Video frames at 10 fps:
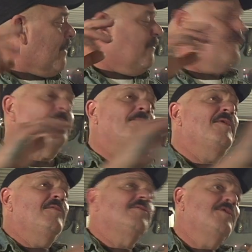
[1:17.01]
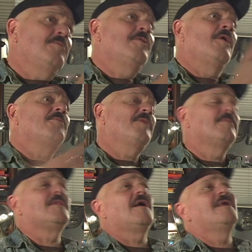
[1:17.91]
From people you know,
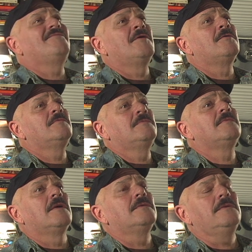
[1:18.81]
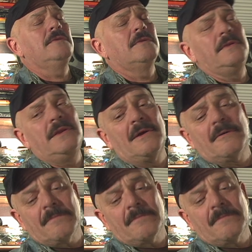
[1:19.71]
people I've known, you know.